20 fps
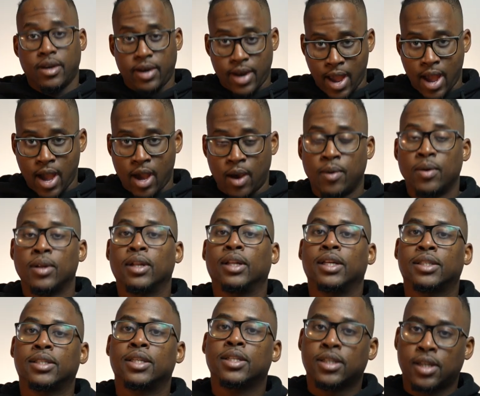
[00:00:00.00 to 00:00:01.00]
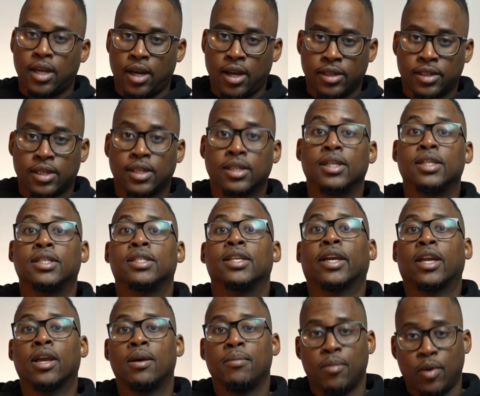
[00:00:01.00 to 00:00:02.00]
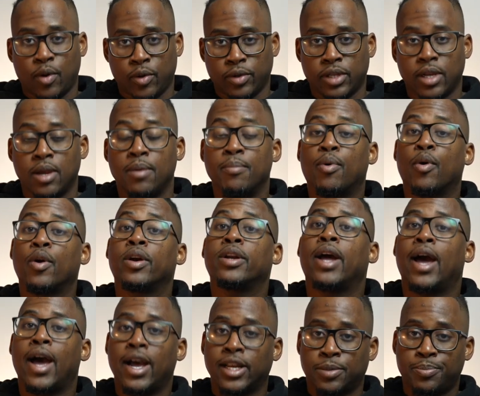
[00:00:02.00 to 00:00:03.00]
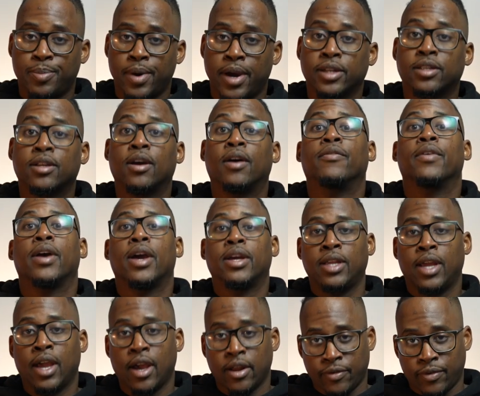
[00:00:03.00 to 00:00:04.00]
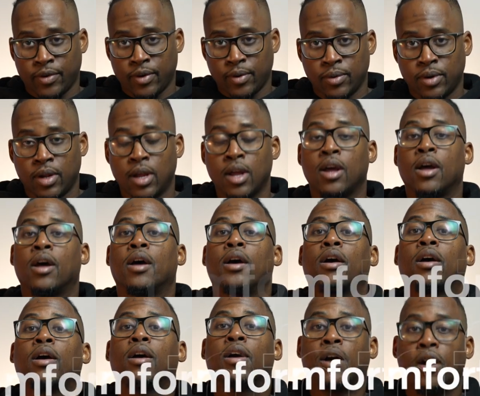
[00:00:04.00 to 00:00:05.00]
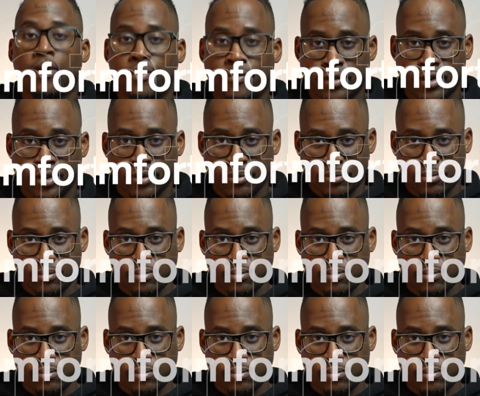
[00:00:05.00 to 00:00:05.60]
Now, let's discuss the second most important aspect of any headphone: comfort.